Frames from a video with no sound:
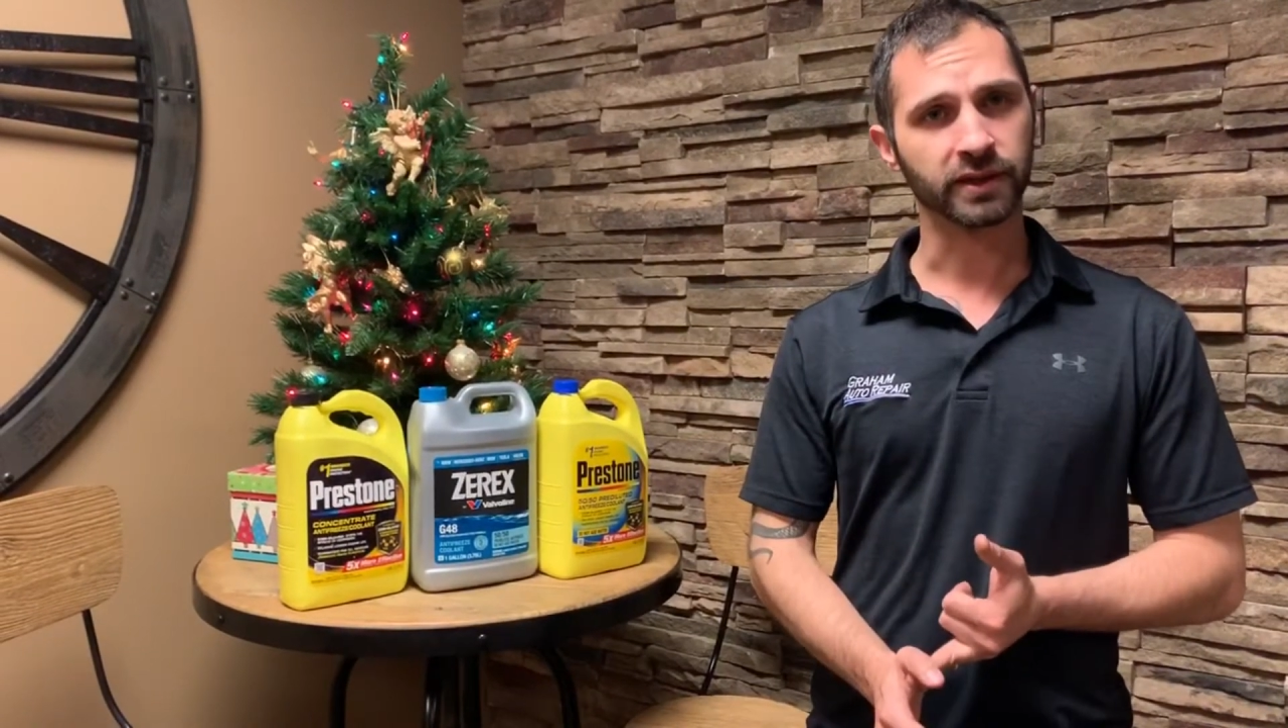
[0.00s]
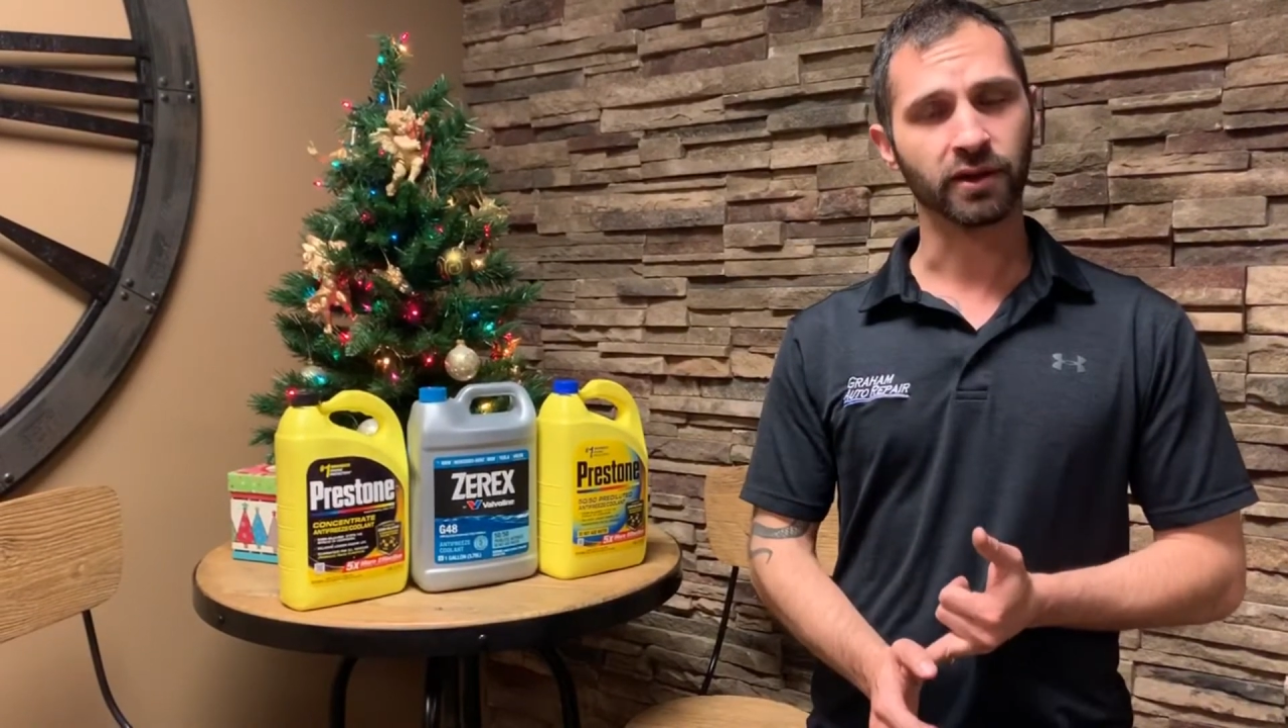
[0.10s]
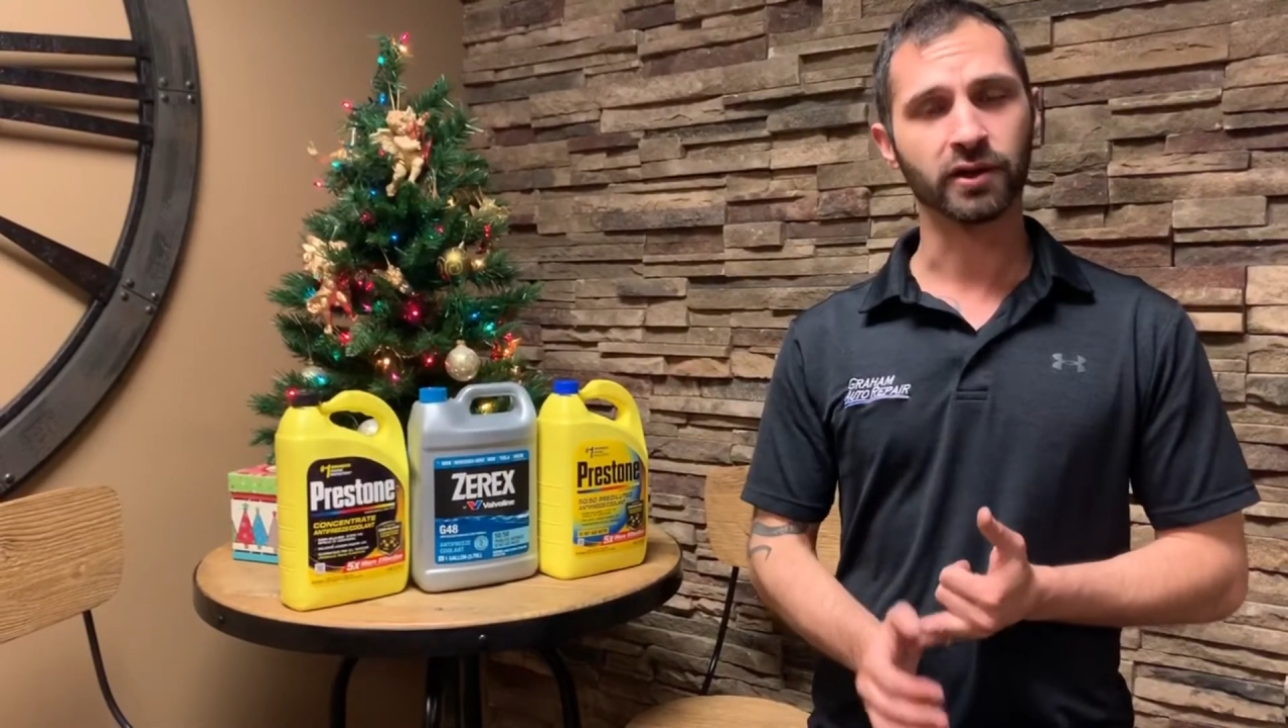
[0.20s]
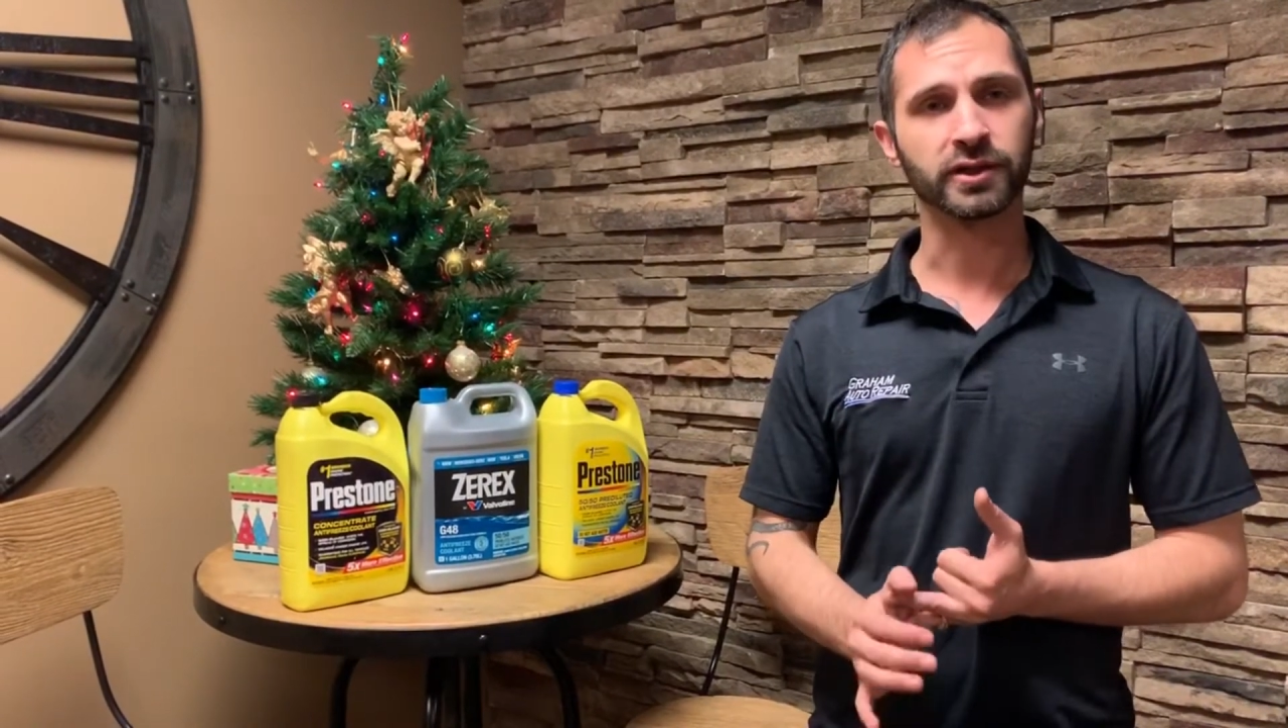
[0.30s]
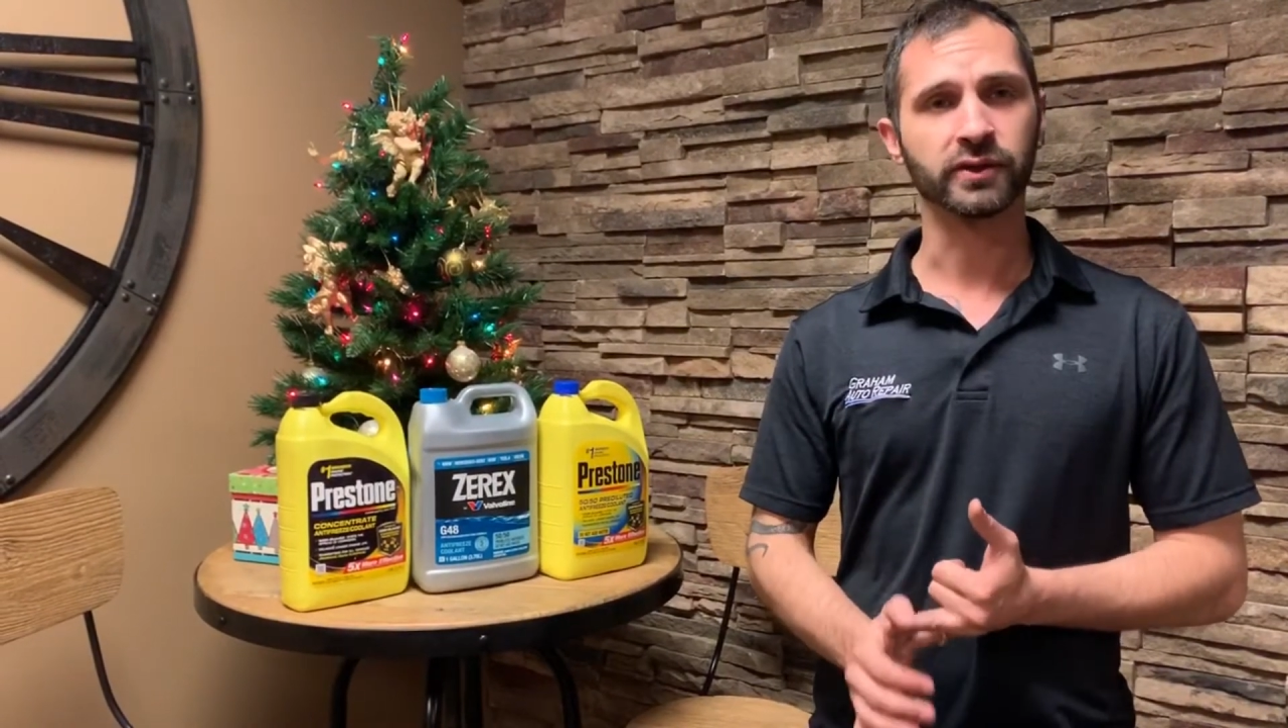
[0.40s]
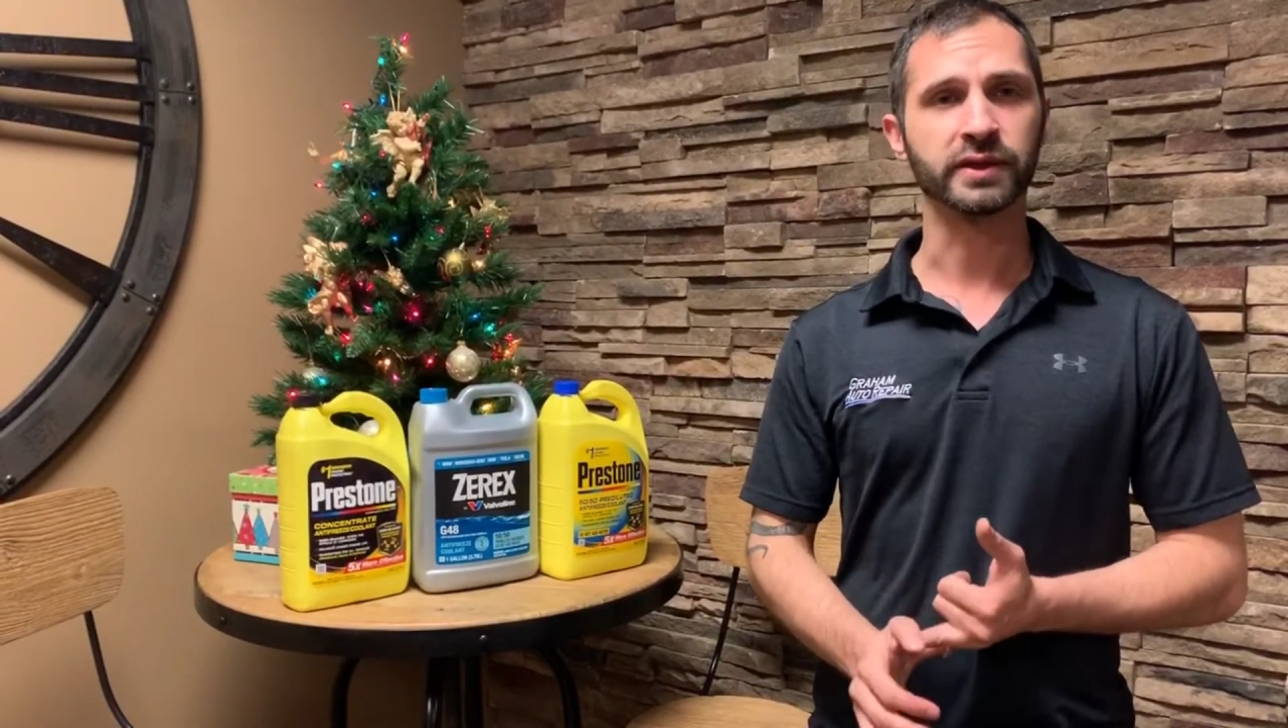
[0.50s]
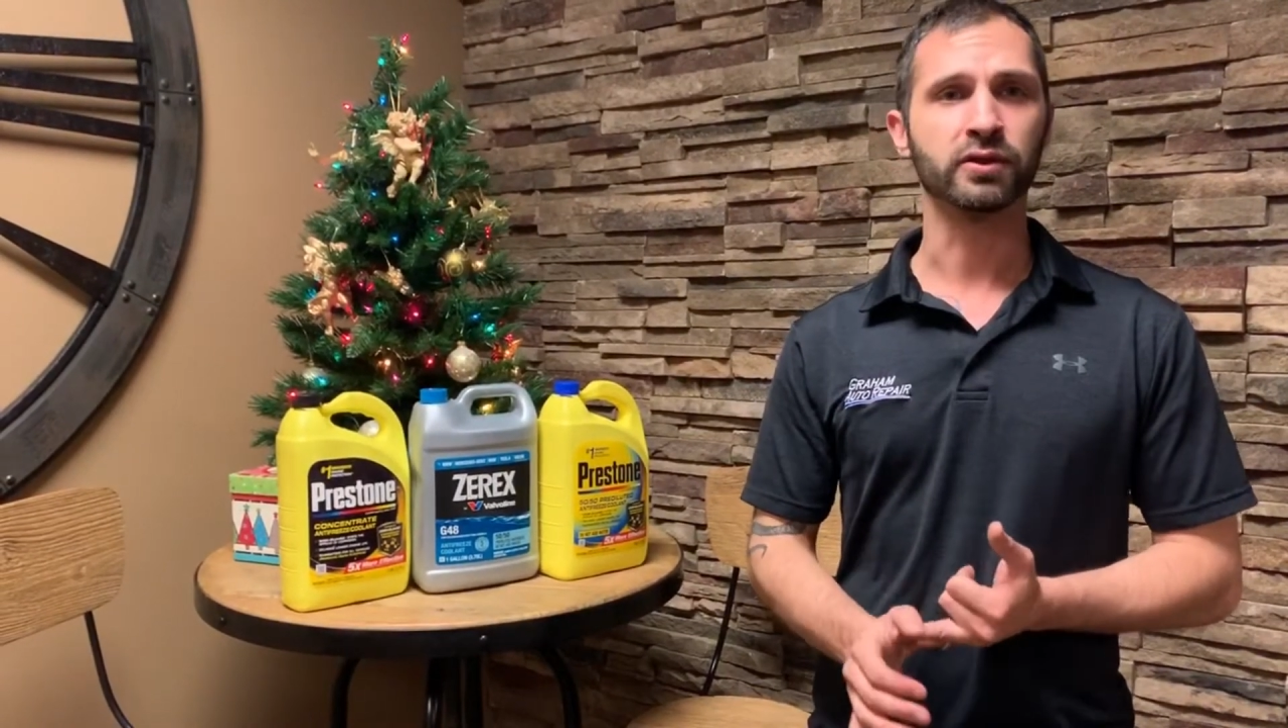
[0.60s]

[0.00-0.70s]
it also is a